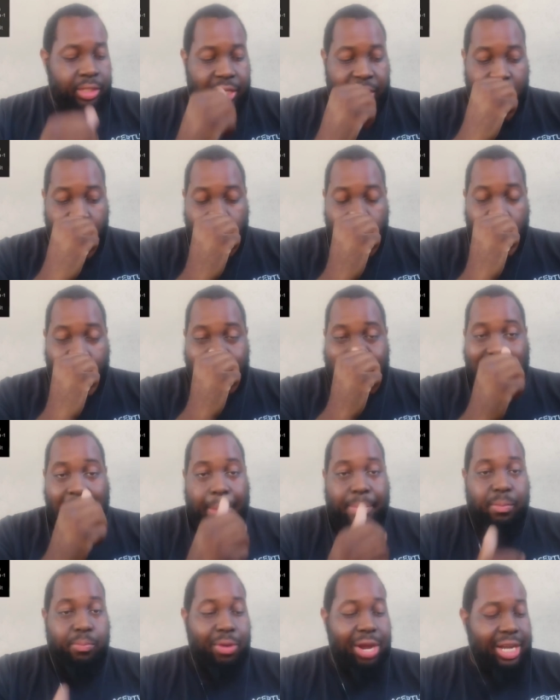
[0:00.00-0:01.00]
He went over
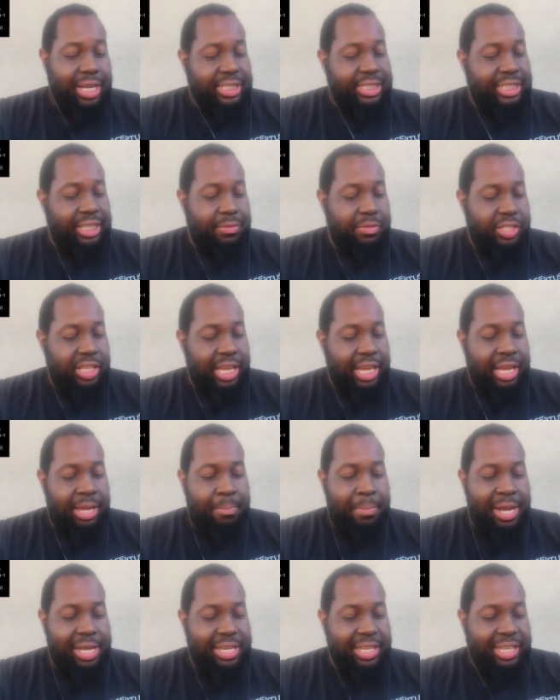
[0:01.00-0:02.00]
top of Brandon Stevens' head,
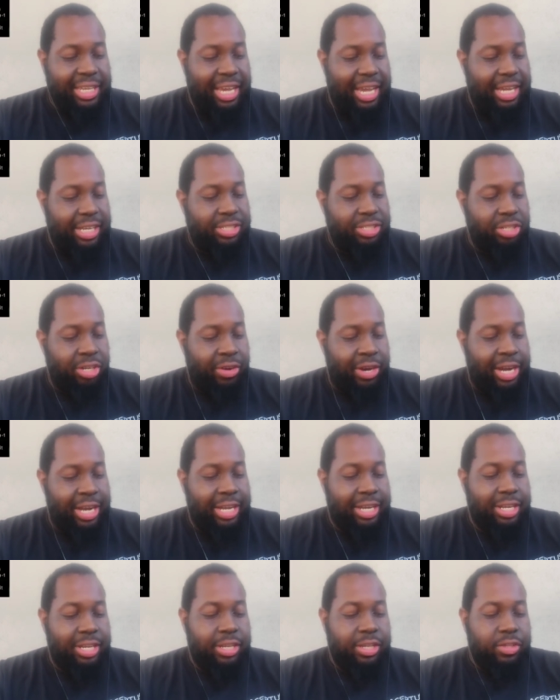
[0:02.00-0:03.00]
made the catch, all
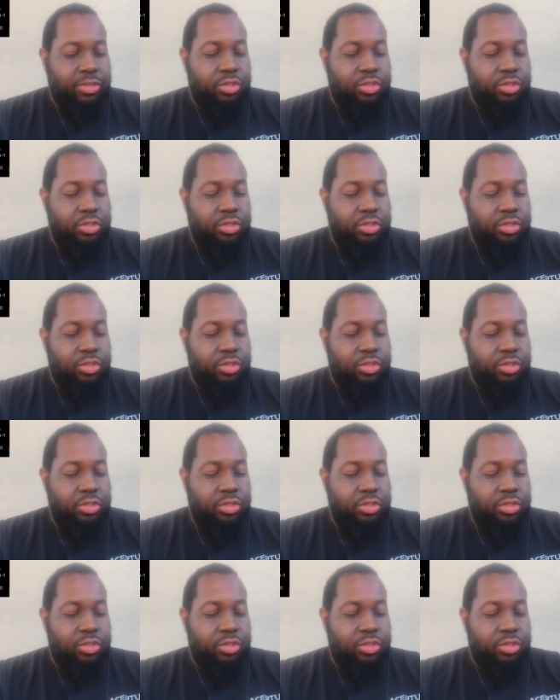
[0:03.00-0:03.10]
right?